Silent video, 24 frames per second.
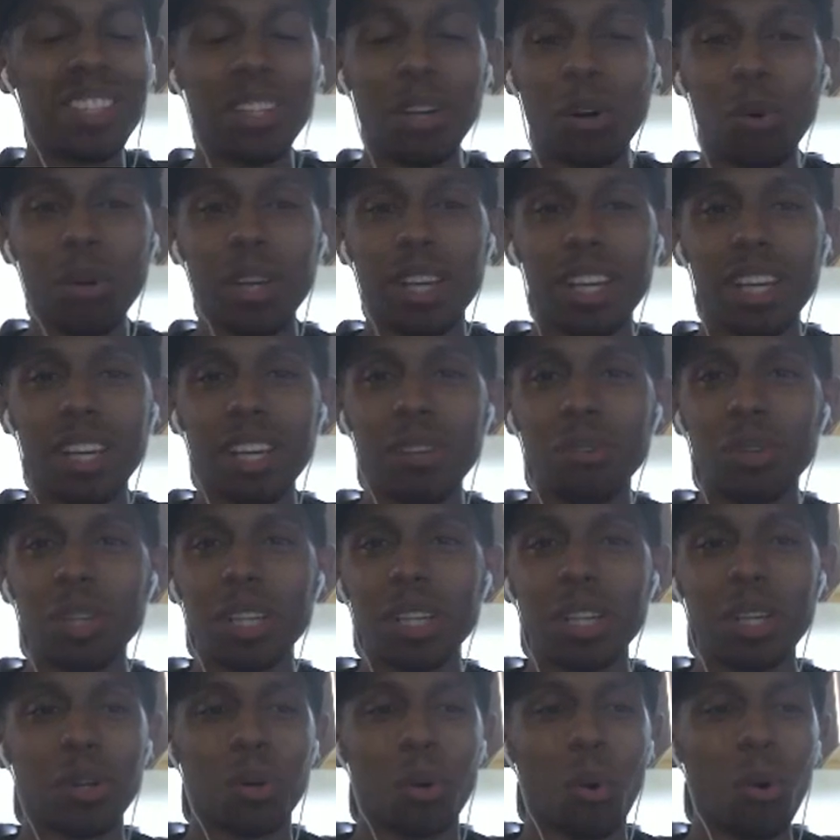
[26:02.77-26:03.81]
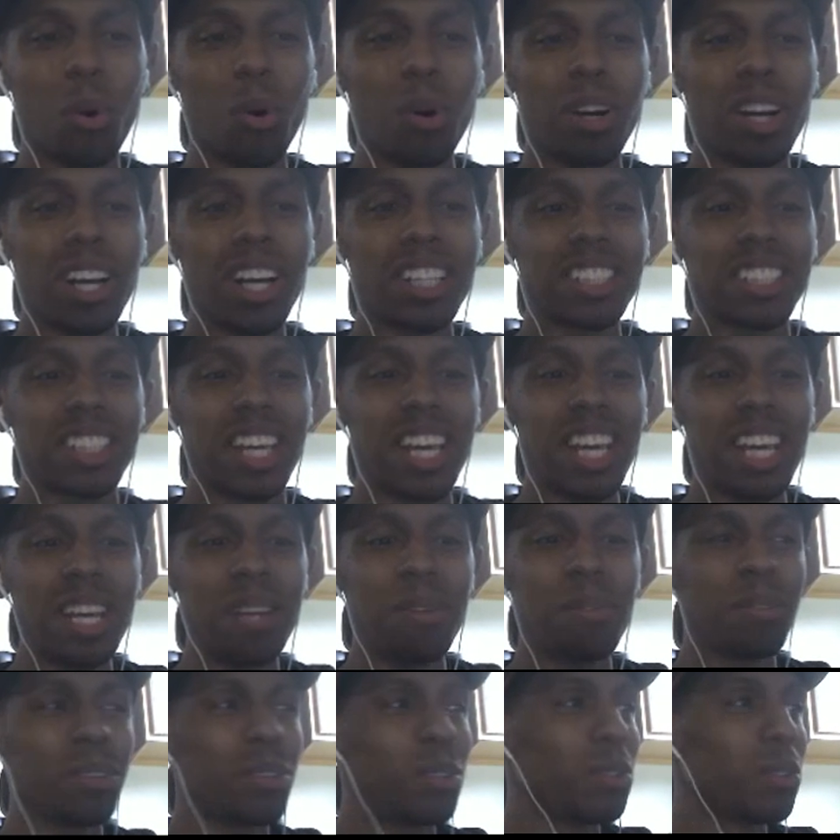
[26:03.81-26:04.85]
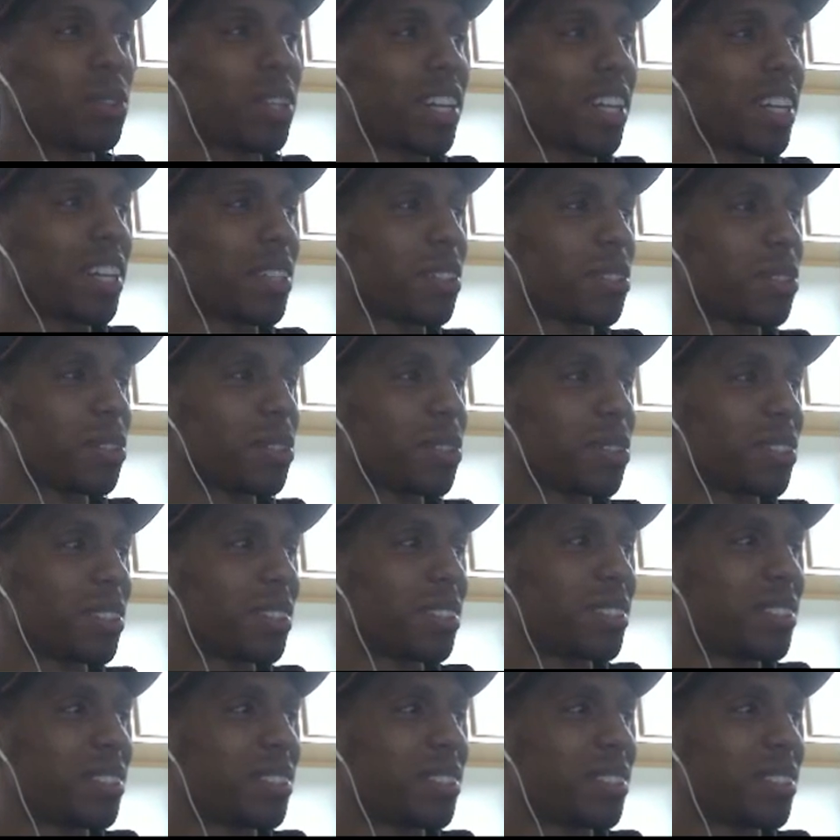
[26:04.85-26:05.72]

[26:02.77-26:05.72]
Okay, what? A gore ass game? Okay, dude.